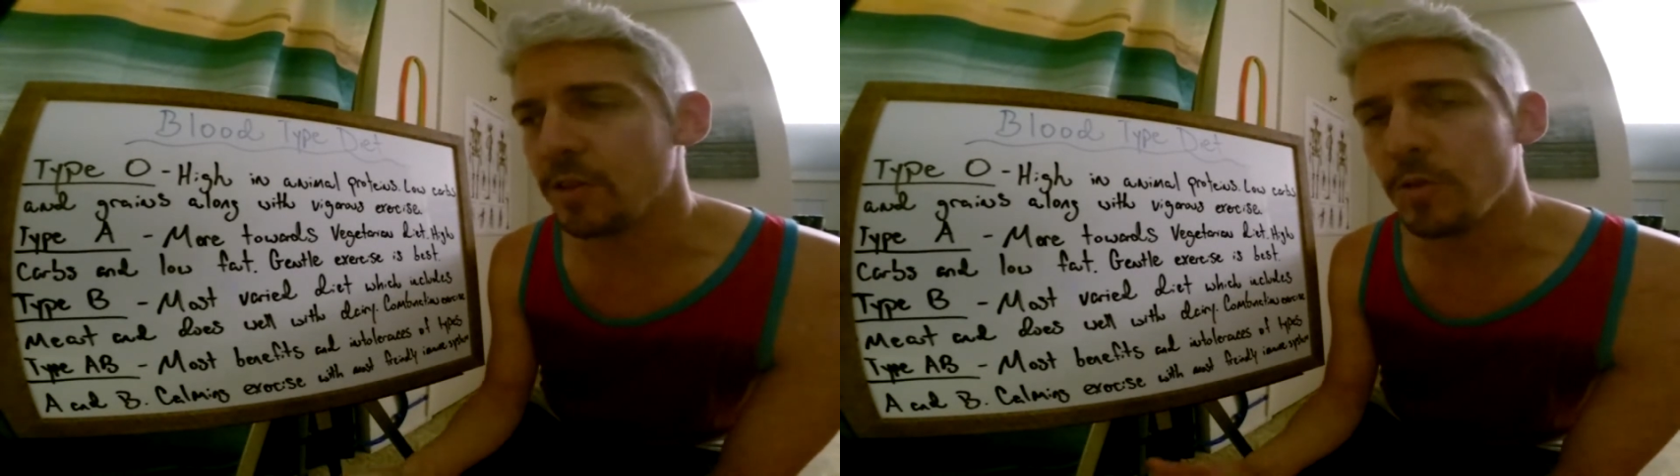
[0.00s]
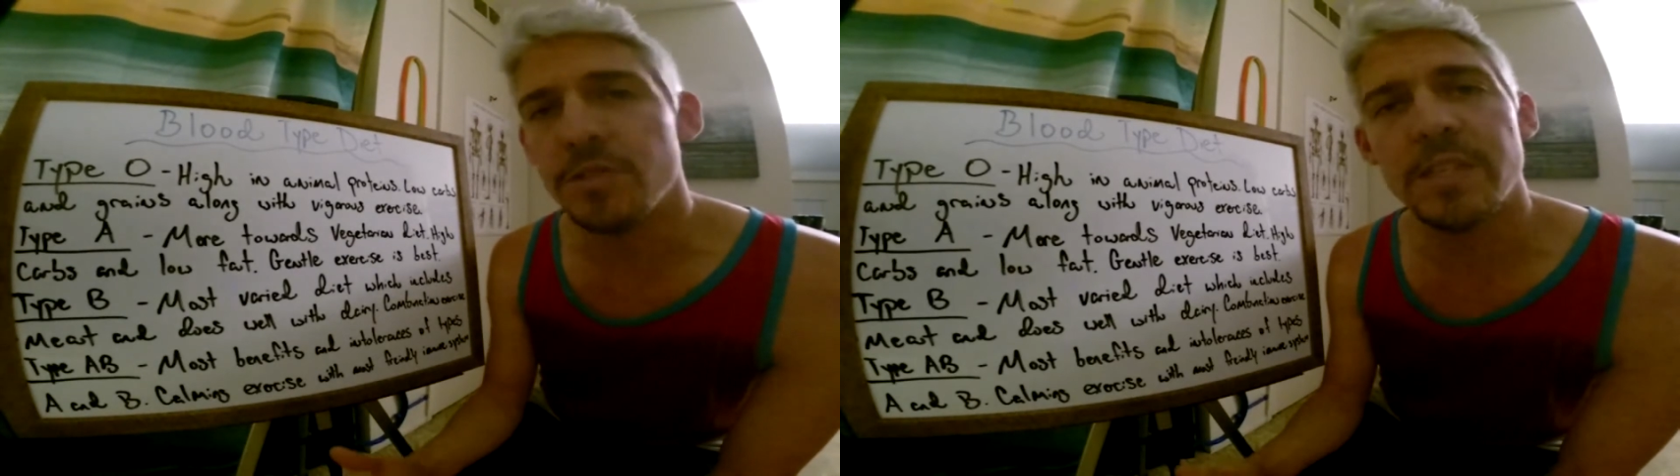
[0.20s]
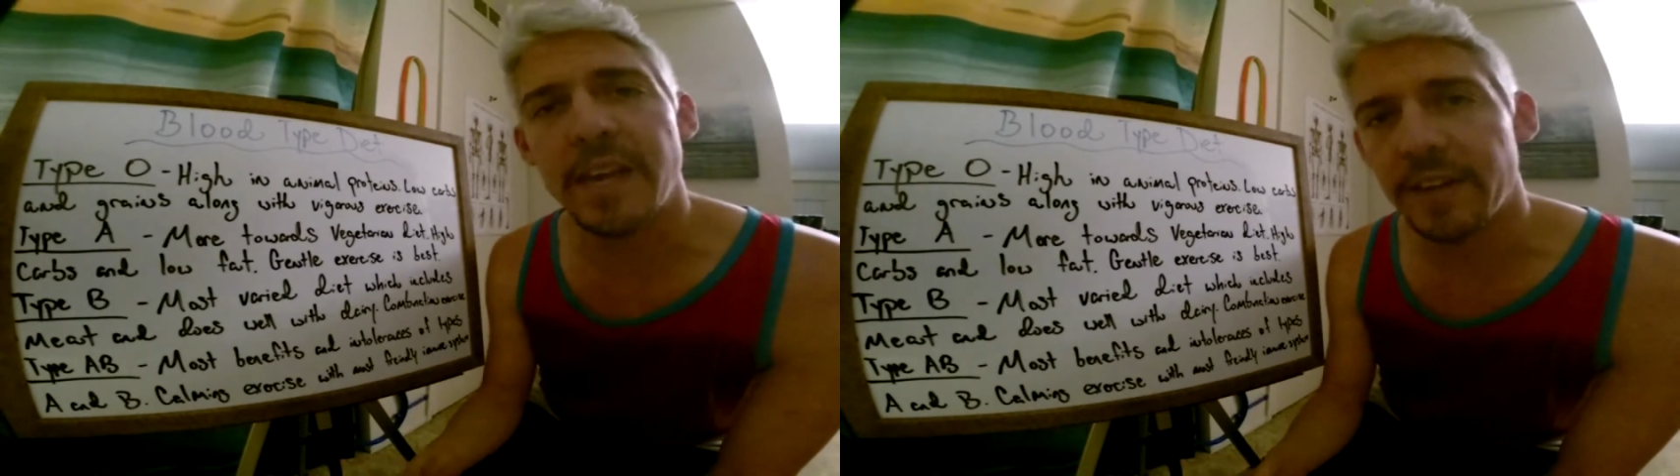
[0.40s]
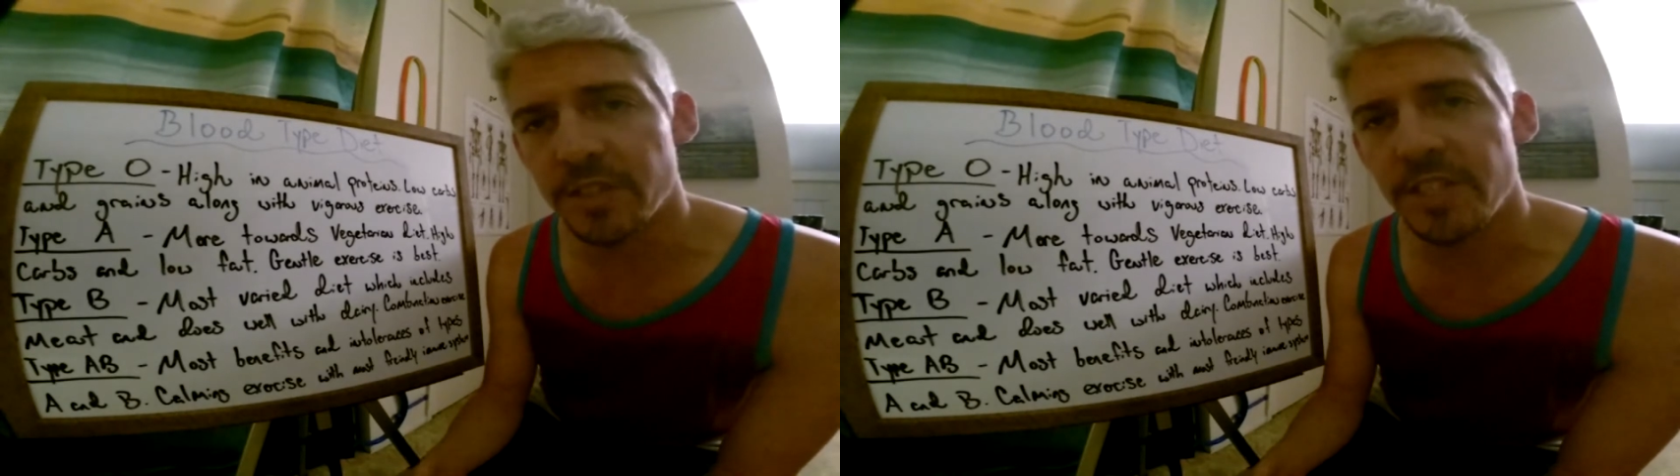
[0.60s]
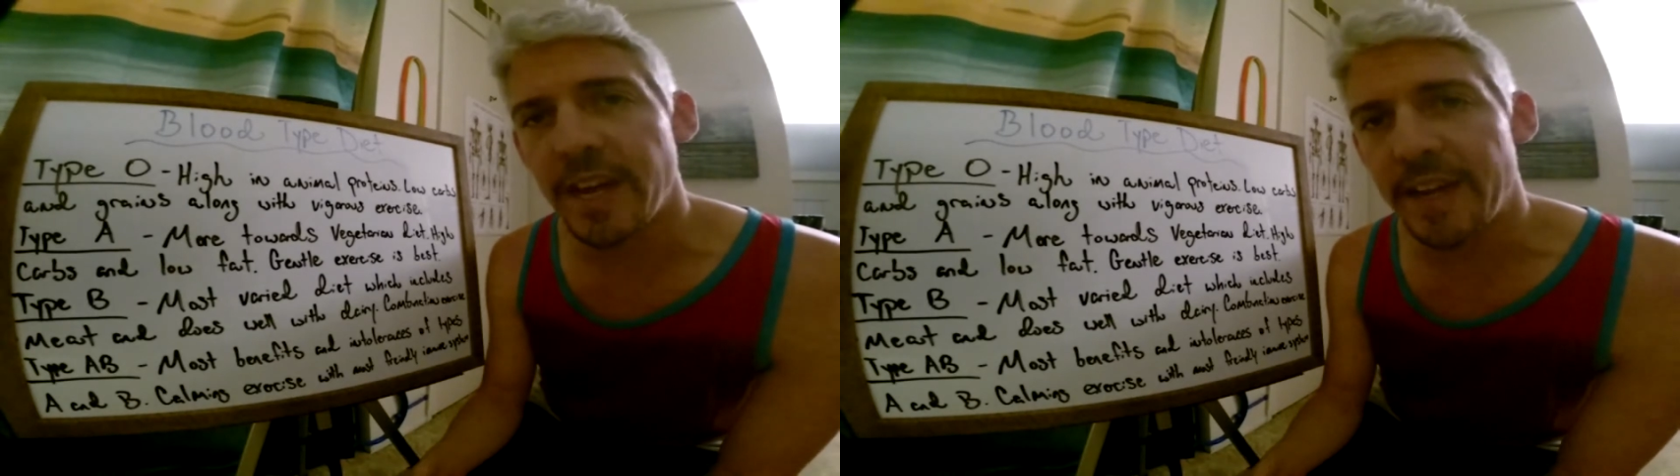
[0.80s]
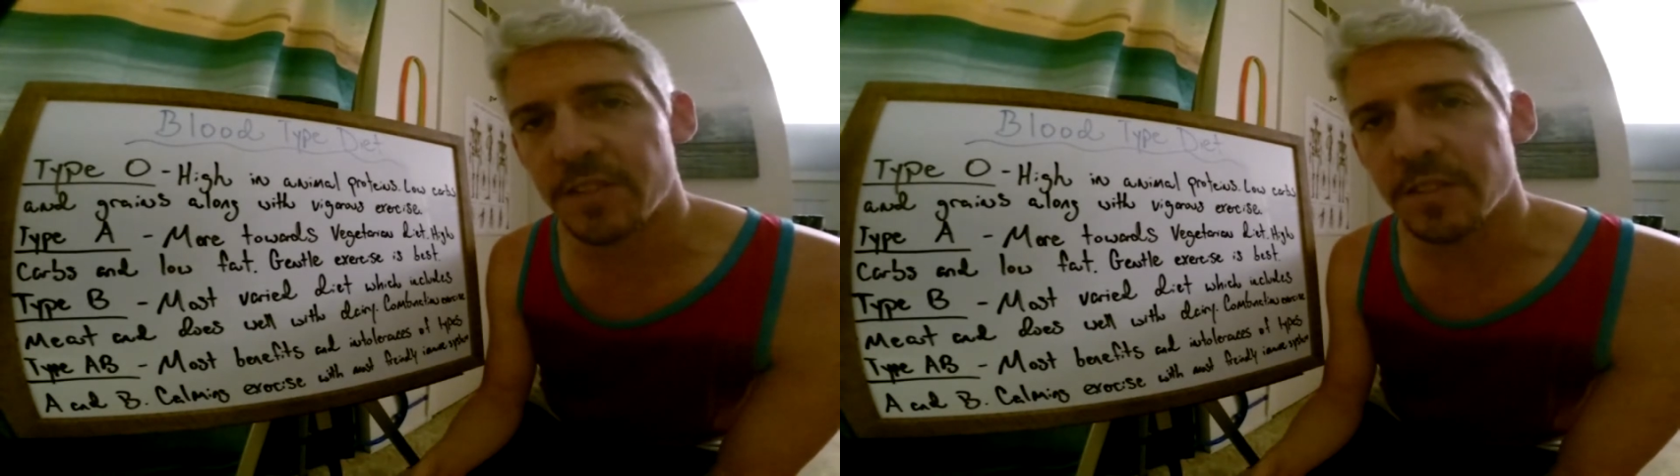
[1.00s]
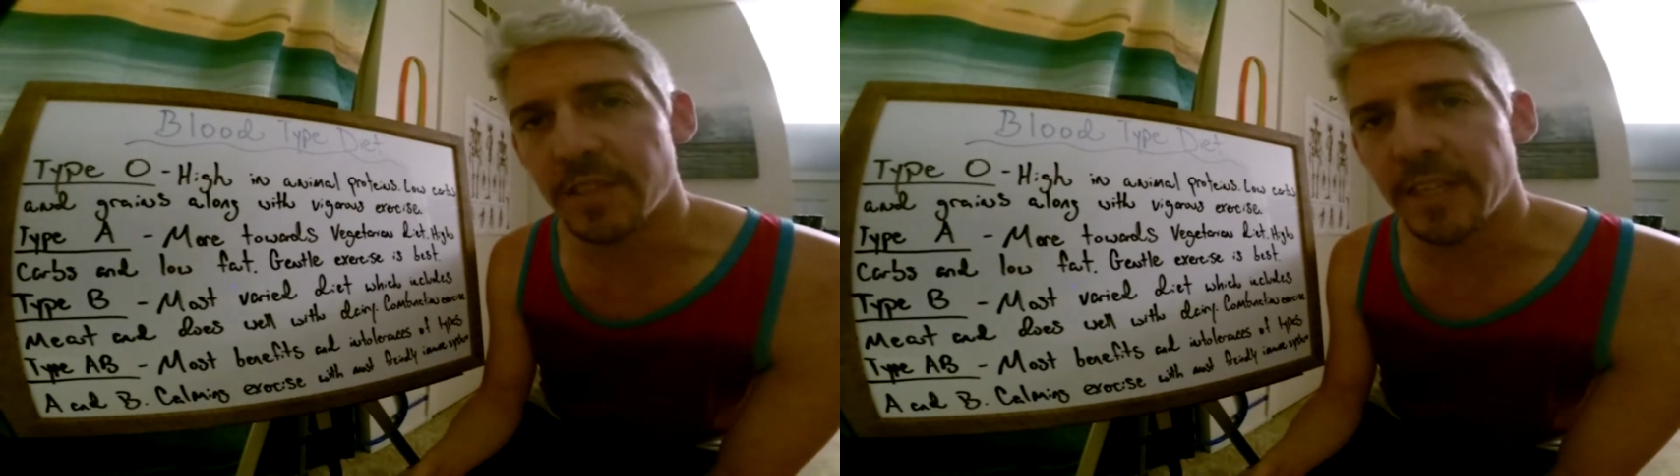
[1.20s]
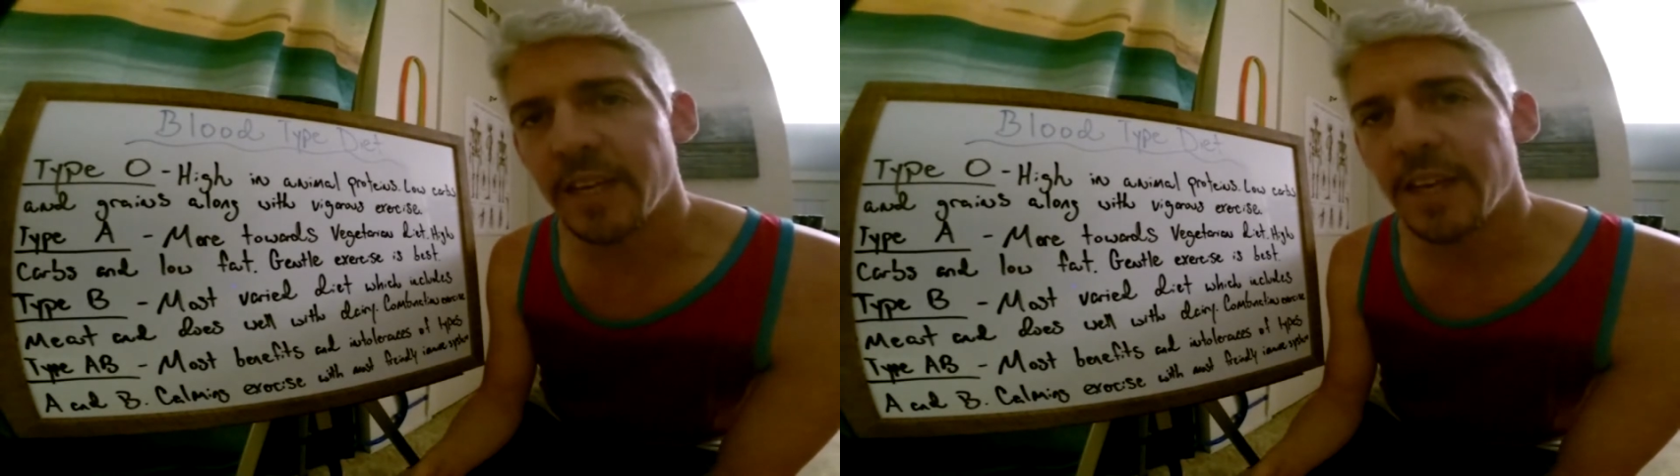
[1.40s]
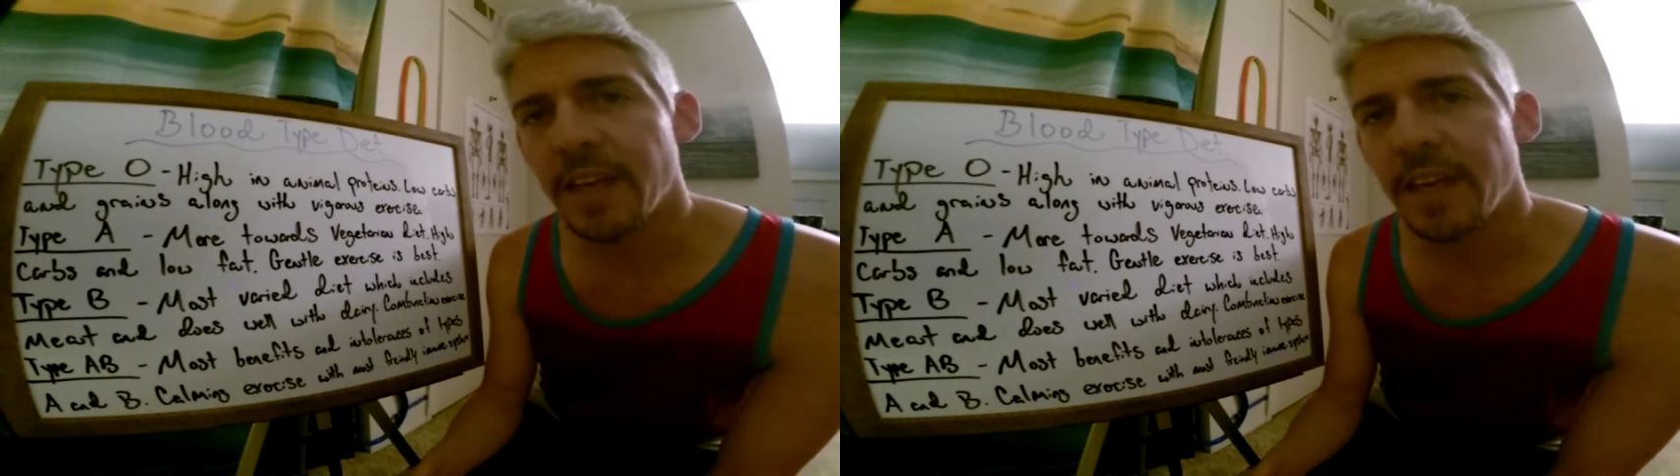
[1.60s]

losing energy actually.